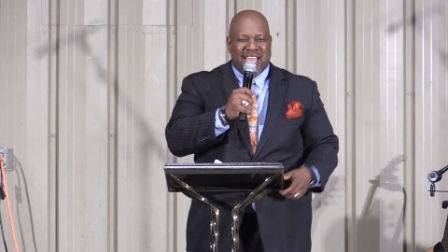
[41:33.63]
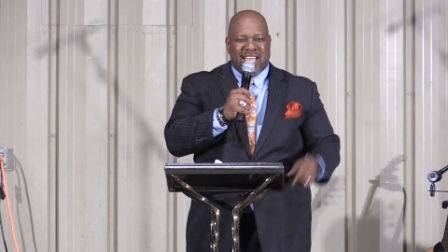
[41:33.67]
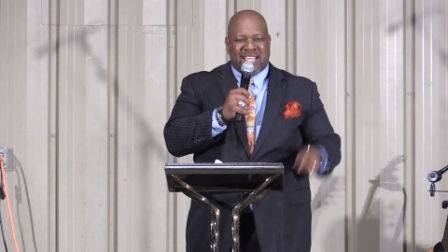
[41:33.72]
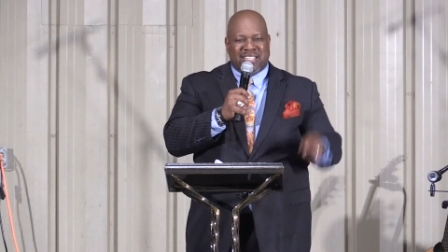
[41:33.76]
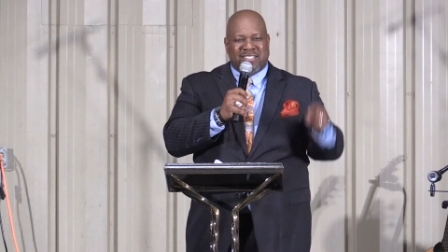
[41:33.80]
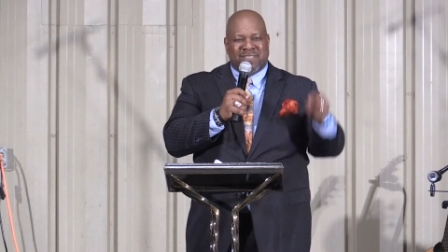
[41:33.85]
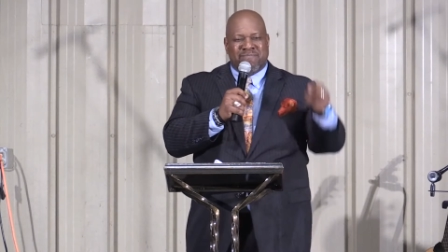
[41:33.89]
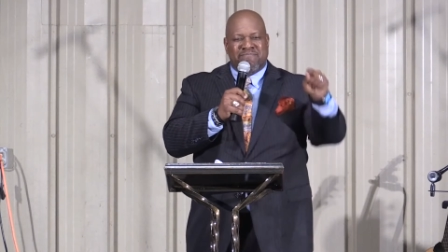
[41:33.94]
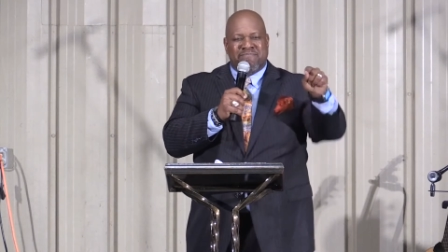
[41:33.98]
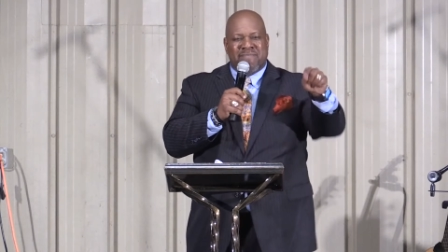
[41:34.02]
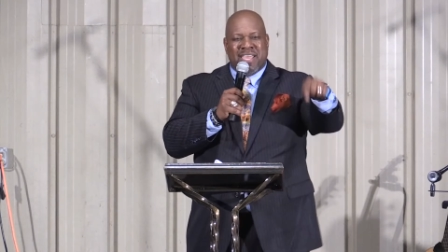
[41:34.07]

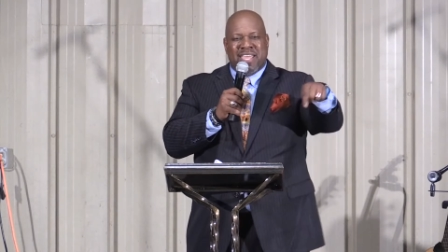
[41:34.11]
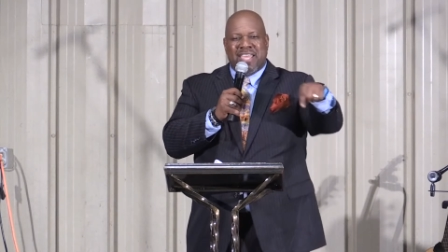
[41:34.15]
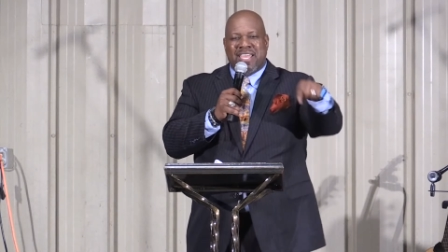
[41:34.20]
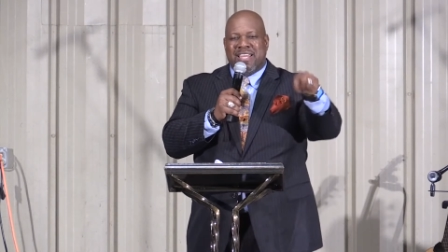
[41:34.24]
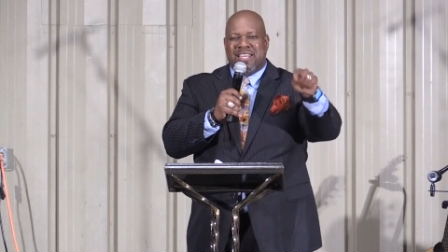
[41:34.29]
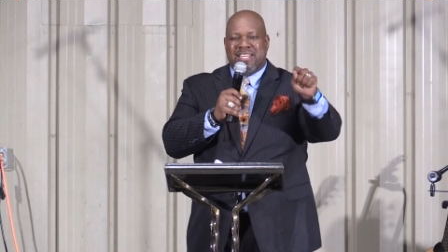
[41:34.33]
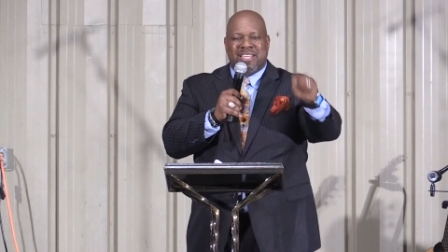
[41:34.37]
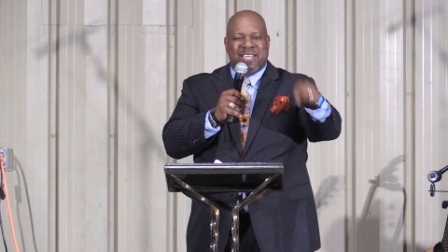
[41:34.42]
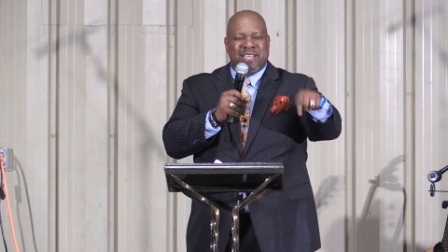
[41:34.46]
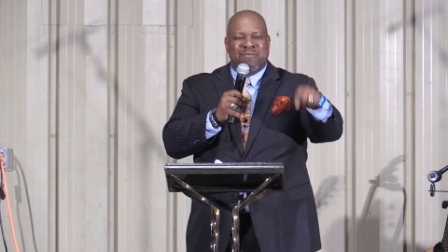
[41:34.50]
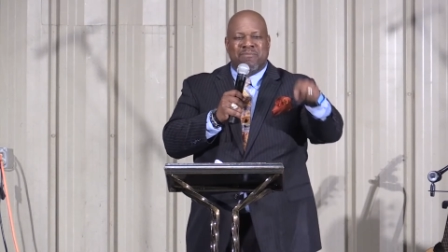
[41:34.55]
has
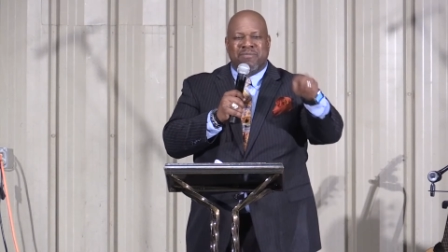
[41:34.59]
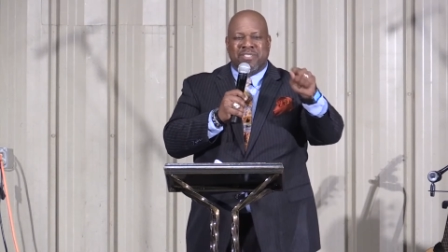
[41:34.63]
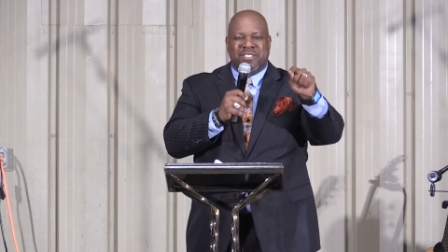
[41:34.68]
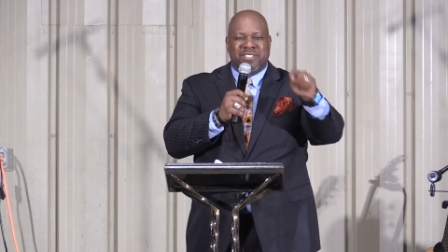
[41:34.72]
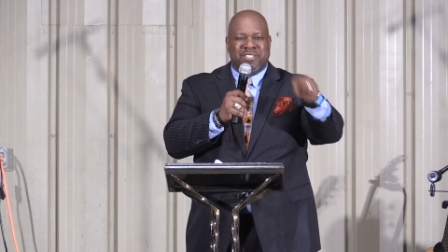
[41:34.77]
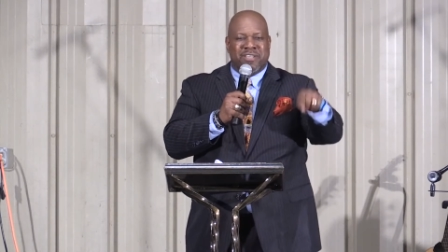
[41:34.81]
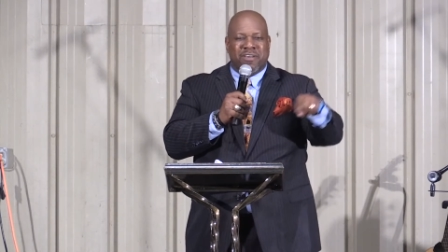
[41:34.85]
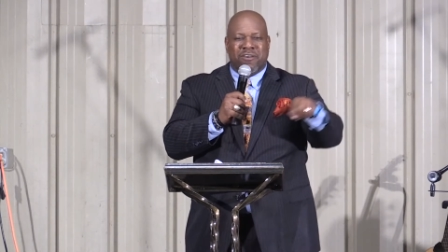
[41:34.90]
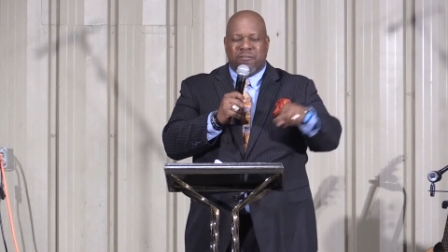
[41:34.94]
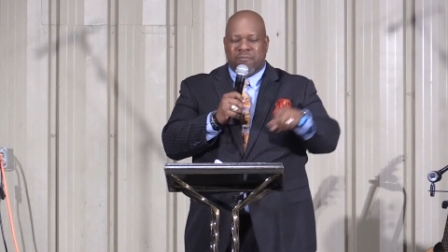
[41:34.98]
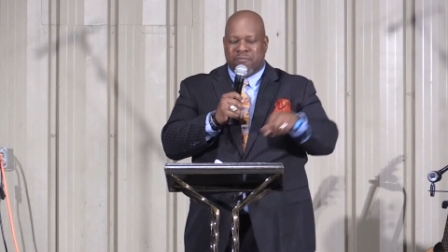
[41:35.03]
made
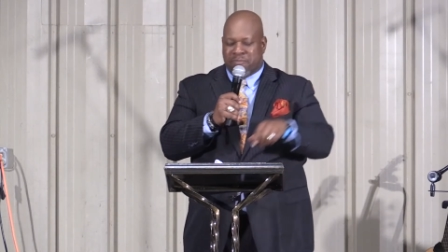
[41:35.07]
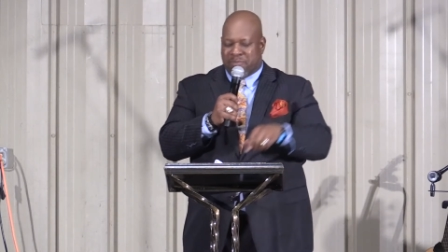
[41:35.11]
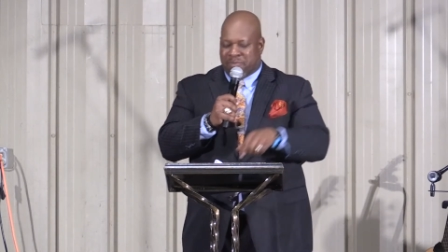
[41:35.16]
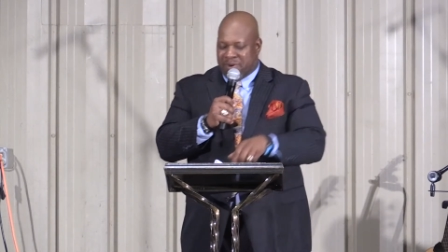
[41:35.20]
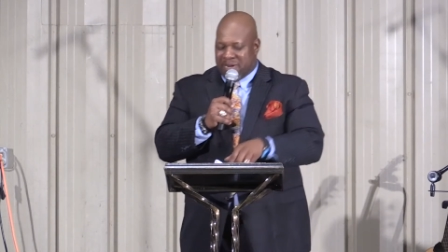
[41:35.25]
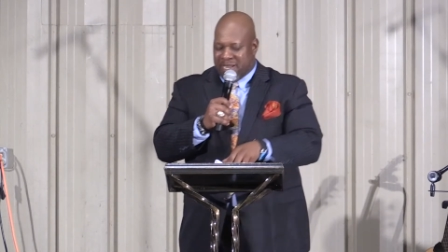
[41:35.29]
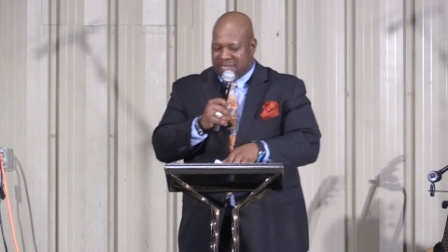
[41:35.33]
himself